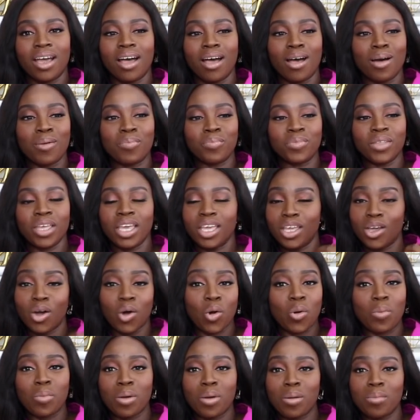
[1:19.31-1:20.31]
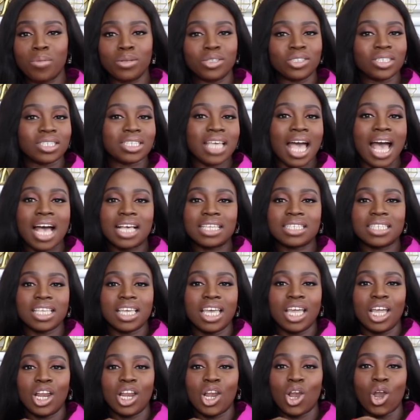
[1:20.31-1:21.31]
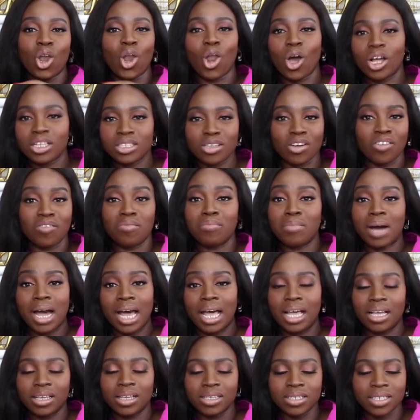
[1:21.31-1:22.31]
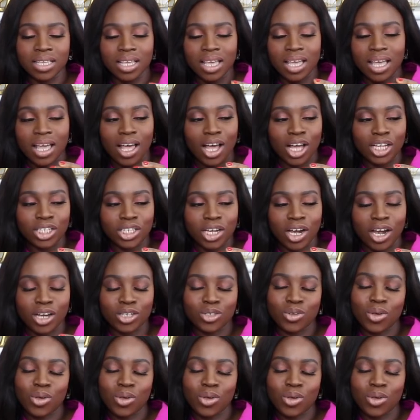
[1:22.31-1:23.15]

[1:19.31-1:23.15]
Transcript: a young woman, but just has a lot of miles under her.